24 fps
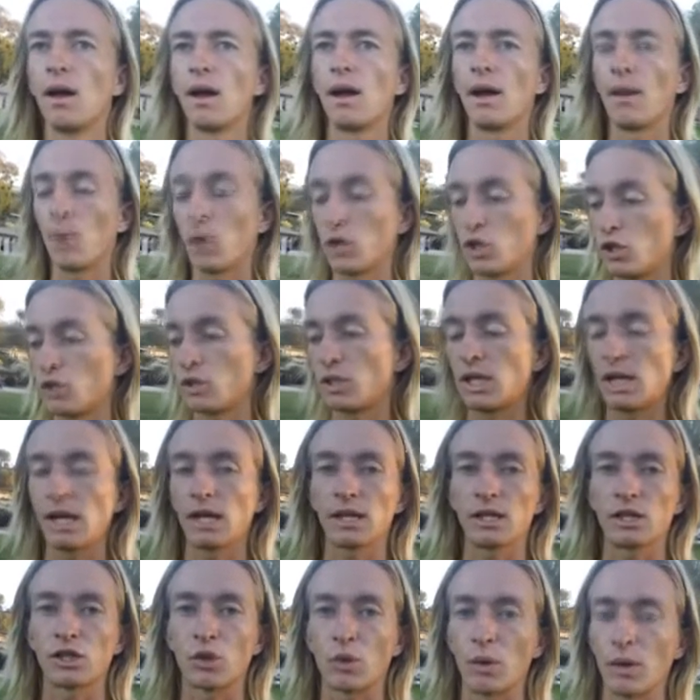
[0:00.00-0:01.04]
And what you see
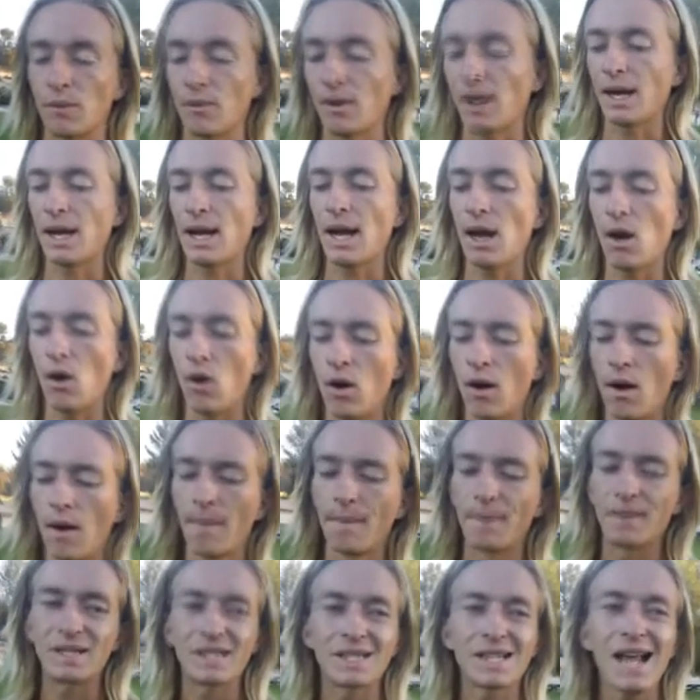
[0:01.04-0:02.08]
on the screen right now.
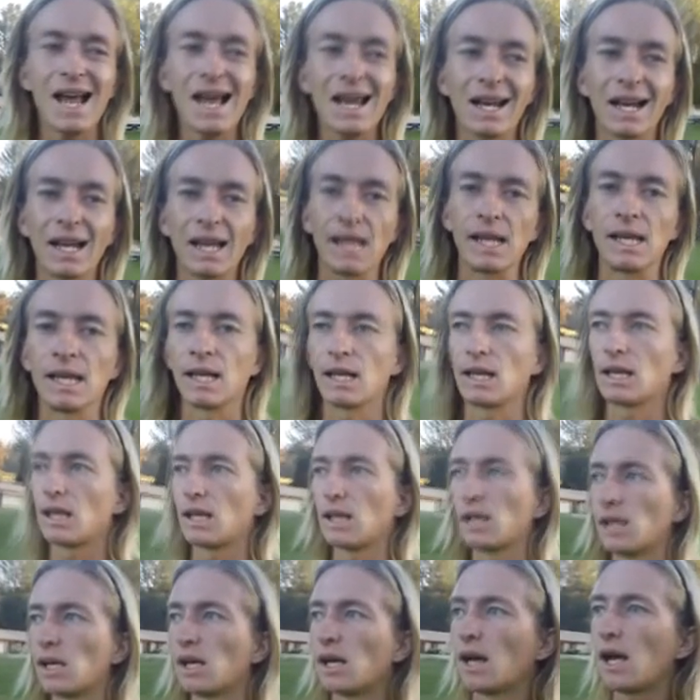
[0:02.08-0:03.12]
But sadly,
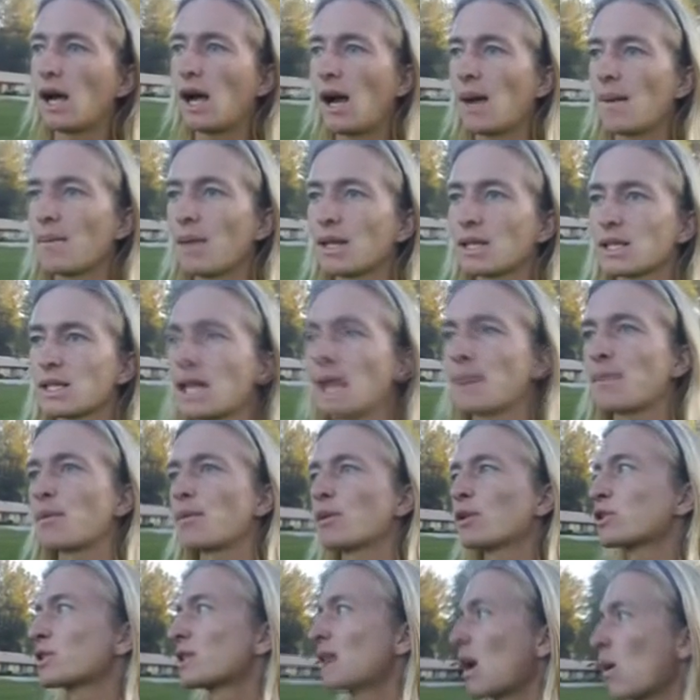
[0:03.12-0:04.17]
I'm not the type of
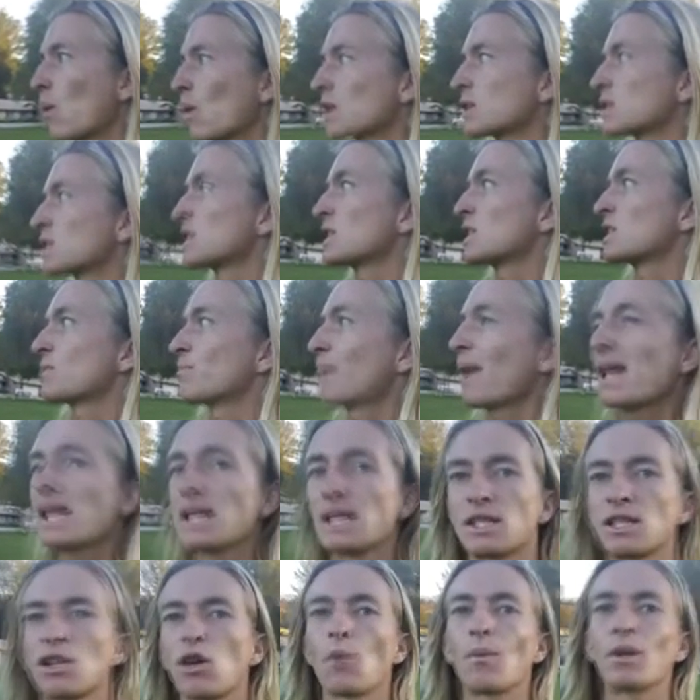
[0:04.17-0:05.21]
person that wants to
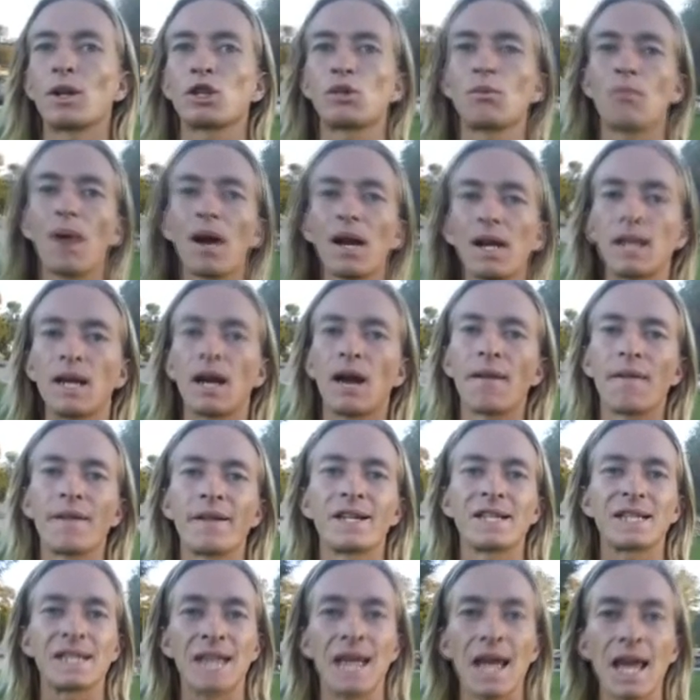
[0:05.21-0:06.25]
spend so much money on
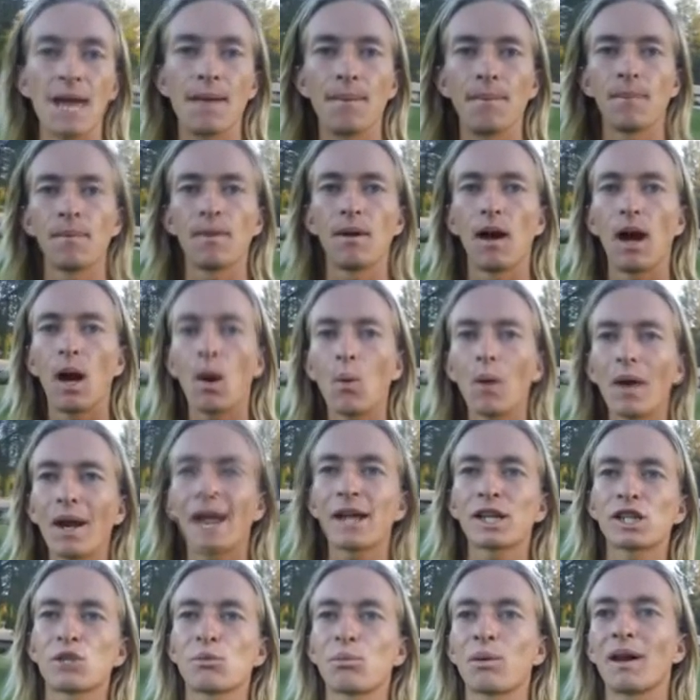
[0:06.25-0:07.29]
this game. I want to
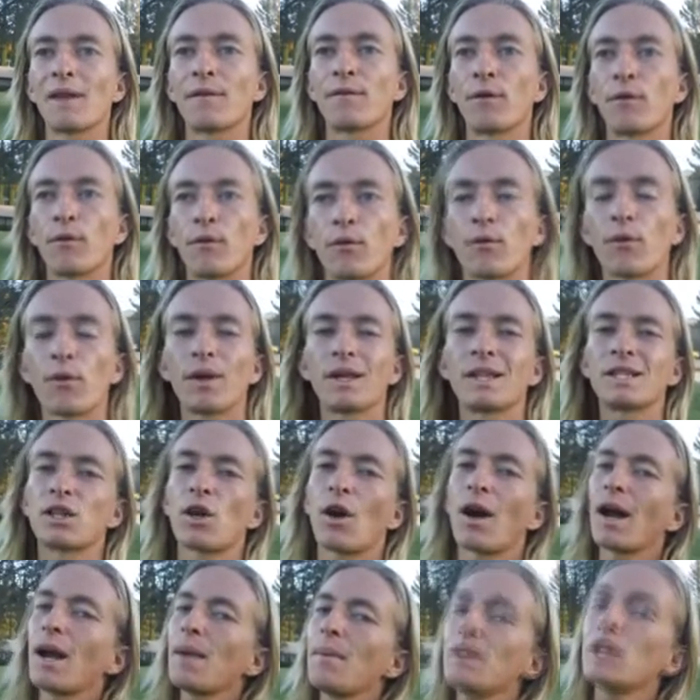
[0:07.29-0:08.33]
actually play for free,
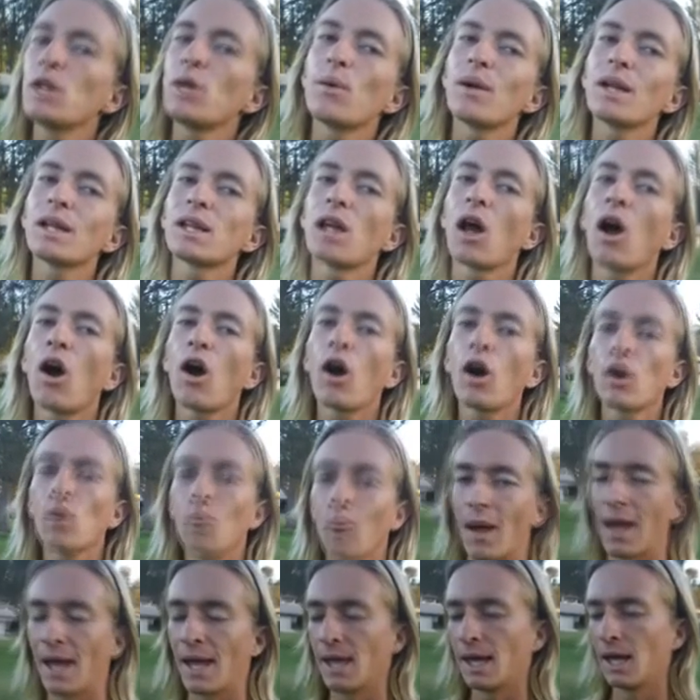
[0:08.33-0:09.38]
so I'm going to be doing it the
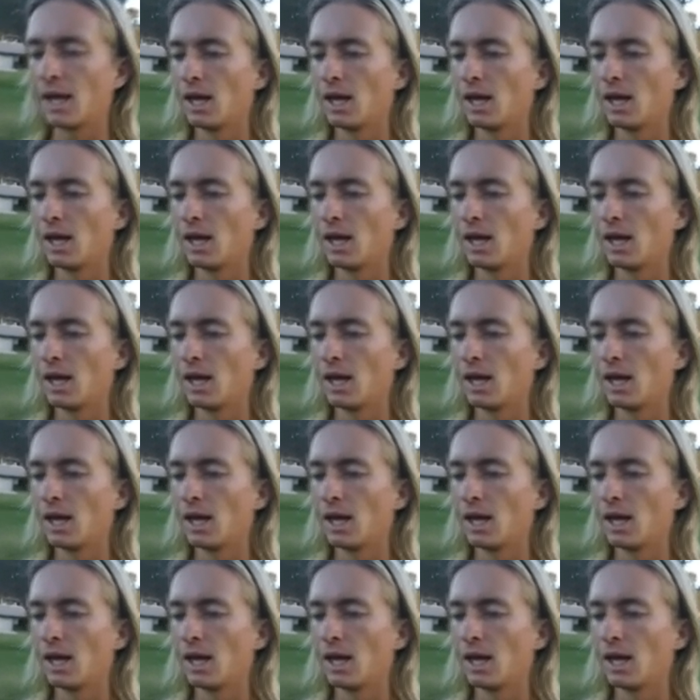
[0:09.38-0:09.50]
hard way.